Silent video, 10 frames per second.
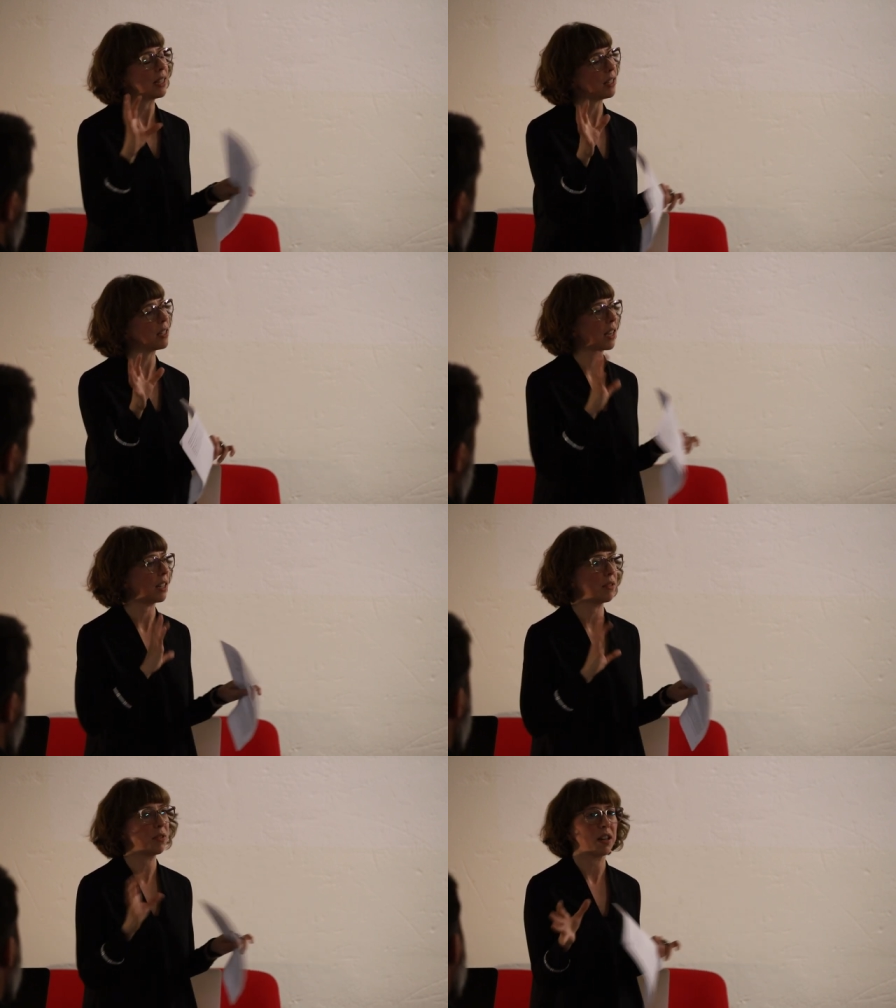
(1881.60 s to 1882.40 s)
this is
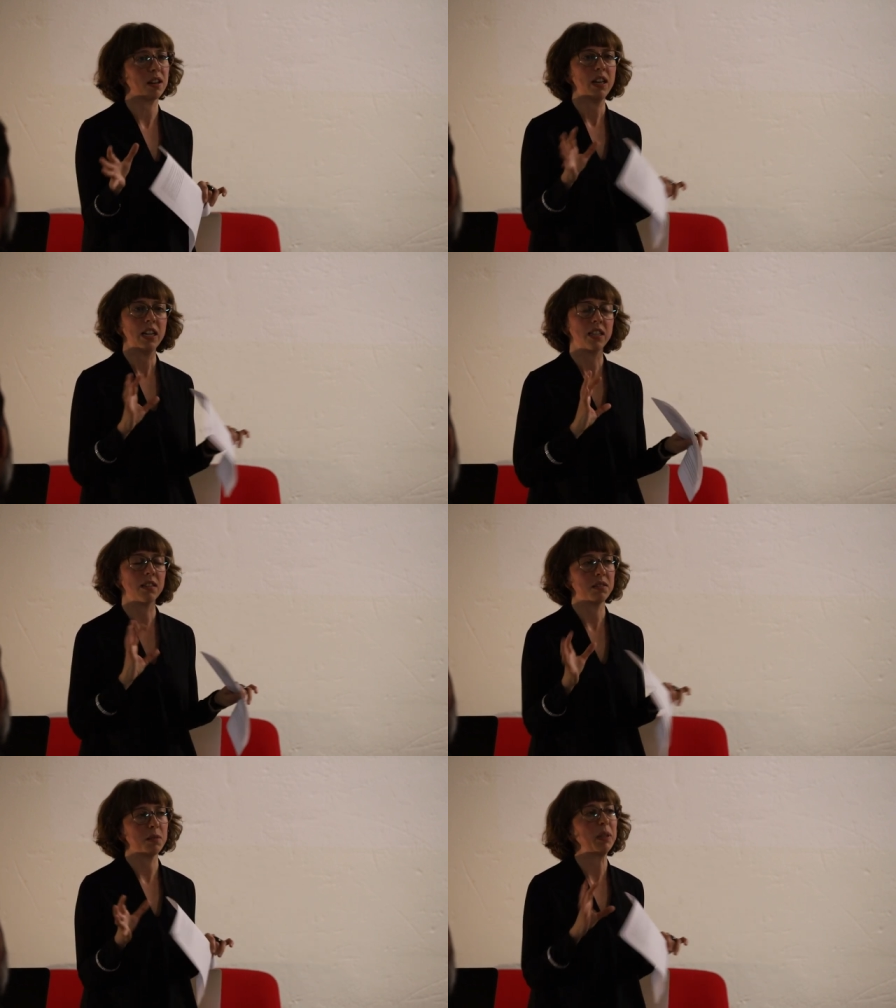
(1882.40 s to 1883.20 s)
kind of the,
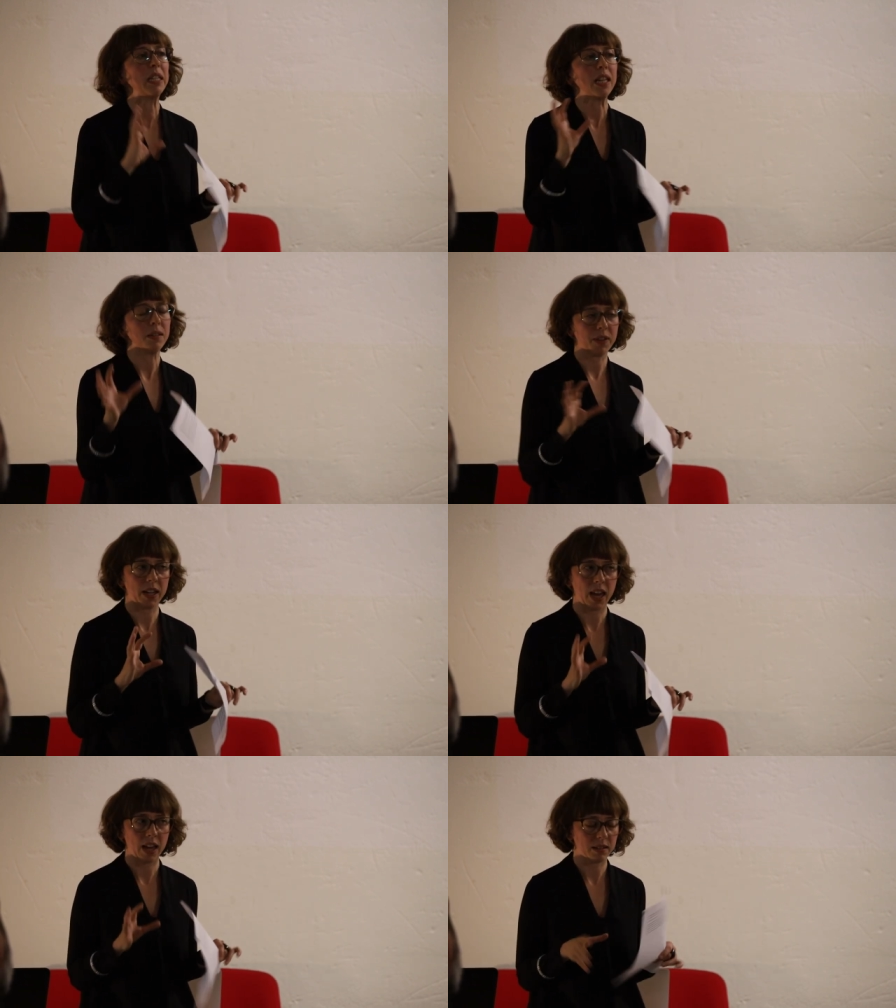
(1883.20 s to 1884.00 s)
the, the belief,
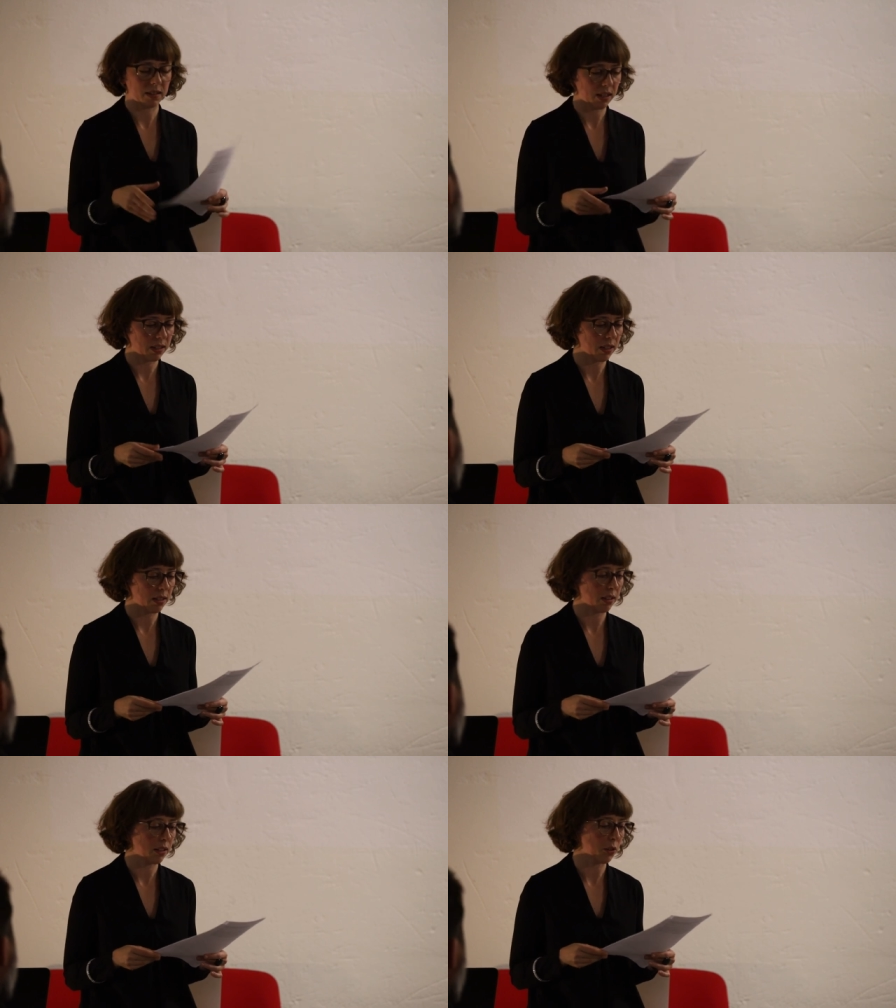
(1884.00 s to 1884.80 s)
I guess, that
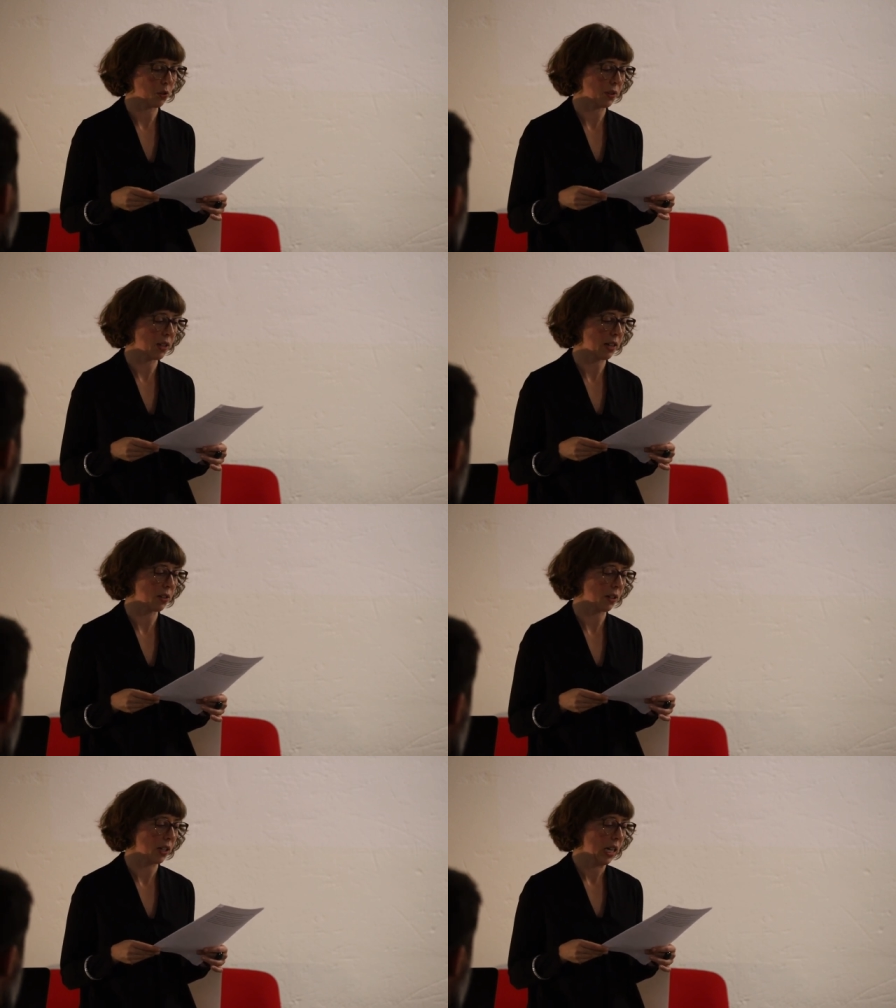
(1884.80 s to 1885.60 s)
exists in the cultural
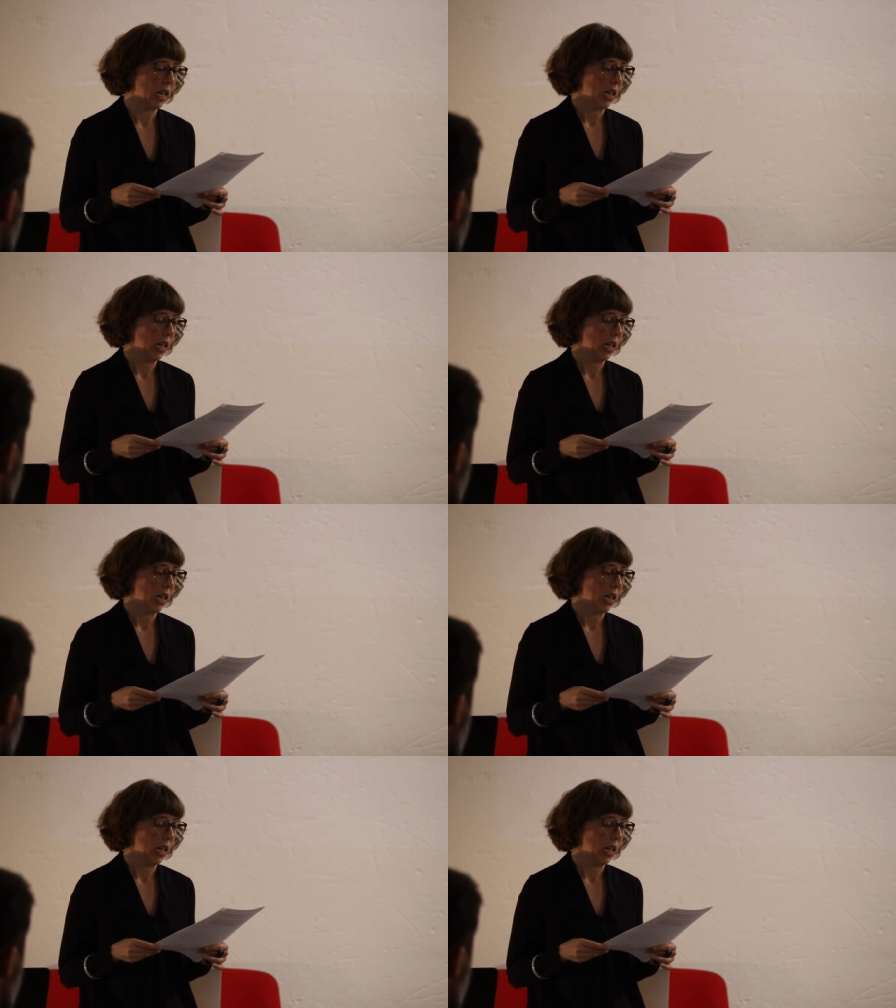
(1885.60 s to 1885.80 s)
sector.